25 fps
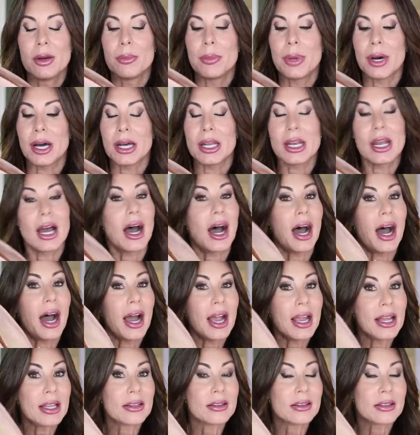But
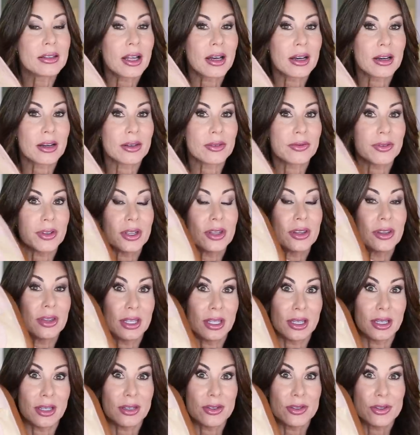I love
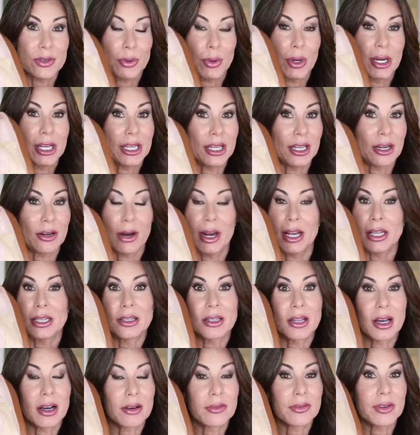these right here. I
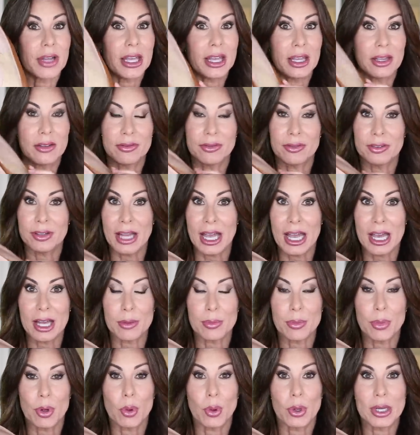love a
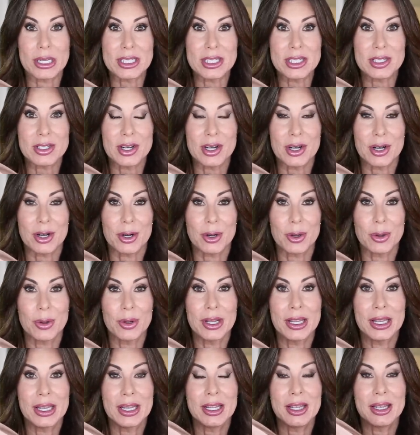flat pointy
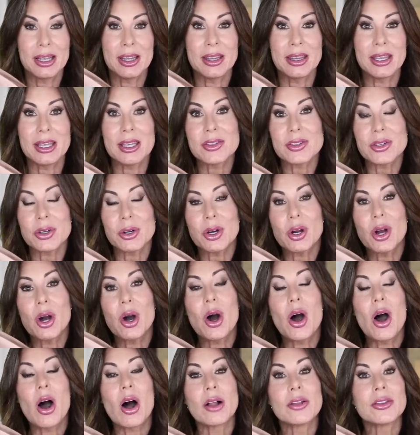toe. These are
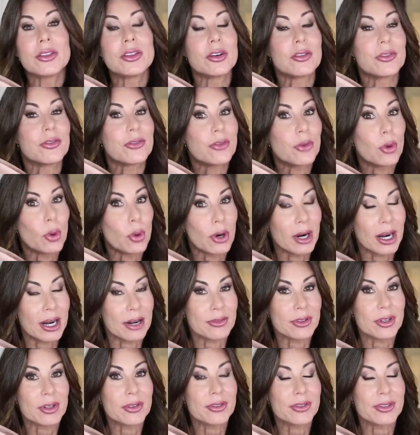called the
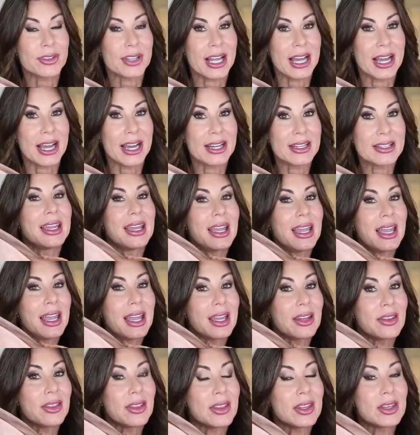Forever Flat,
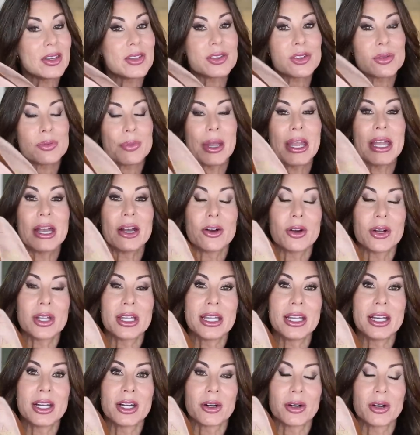and this pair
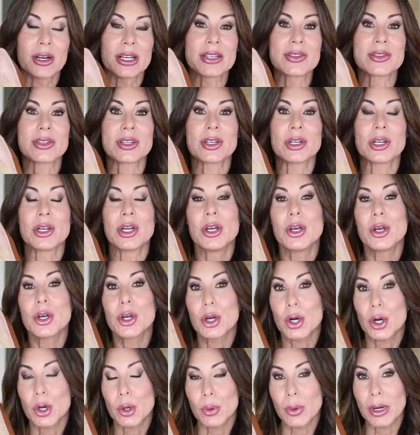here is an
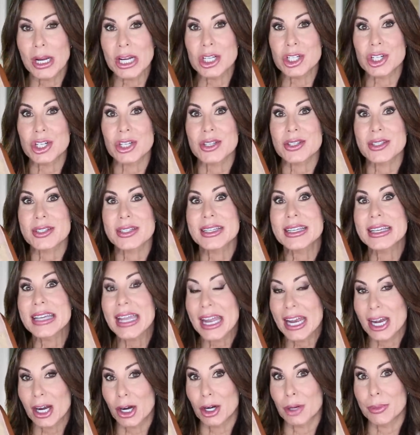Courageous
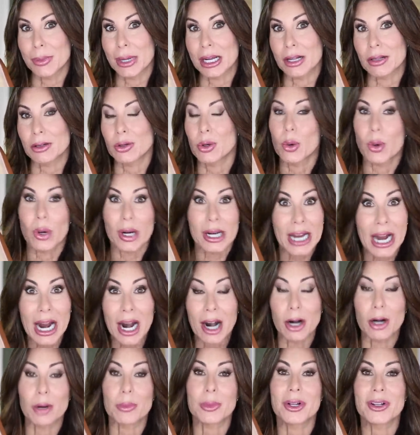Caramel, or
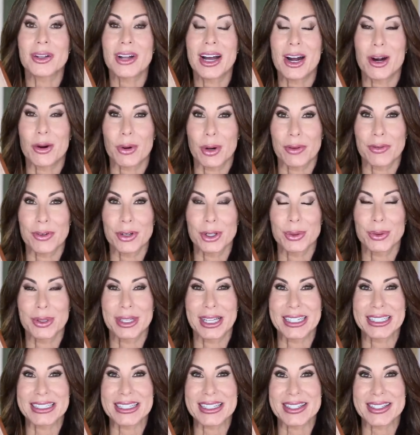Caramel, however you would
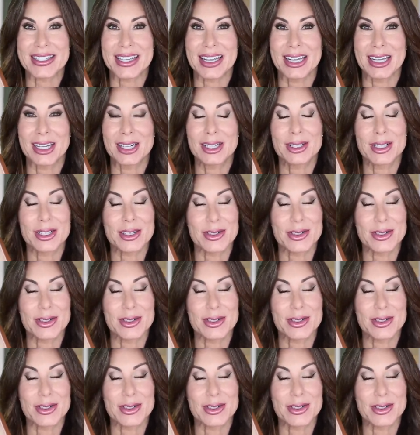like to say it.